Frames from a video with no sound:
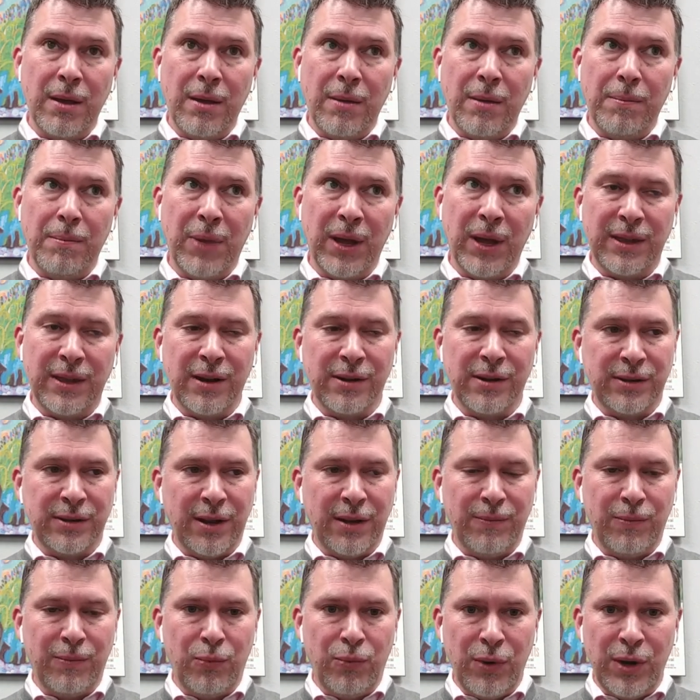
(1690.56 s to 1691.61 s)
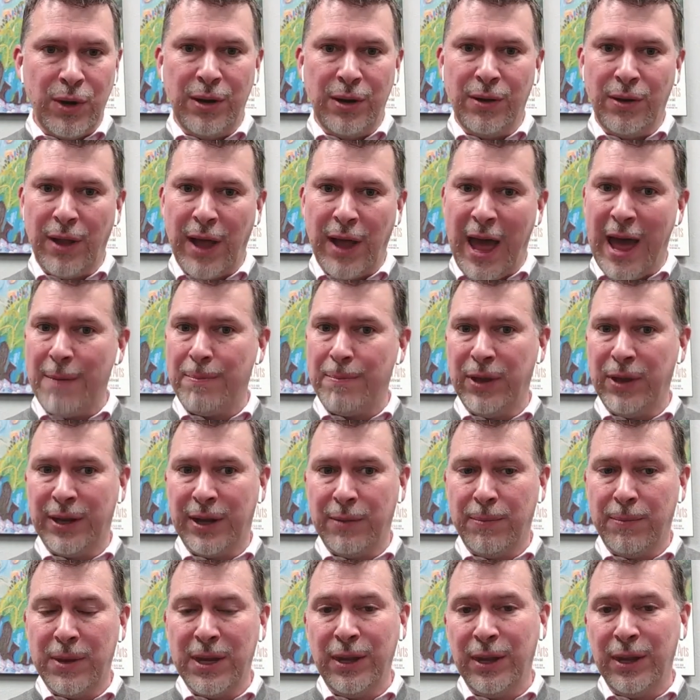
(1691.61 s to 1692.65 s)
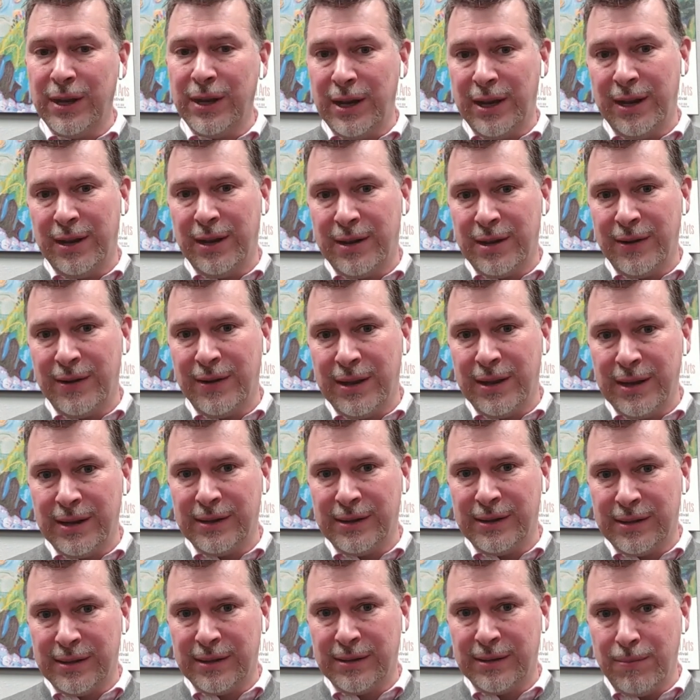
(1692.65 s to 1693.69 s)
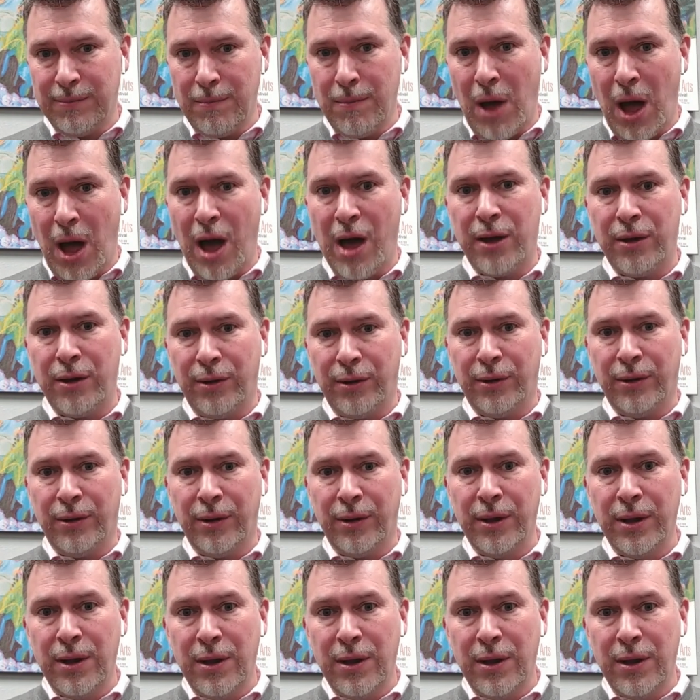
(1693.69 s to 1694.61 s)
but there's a real applicability to this model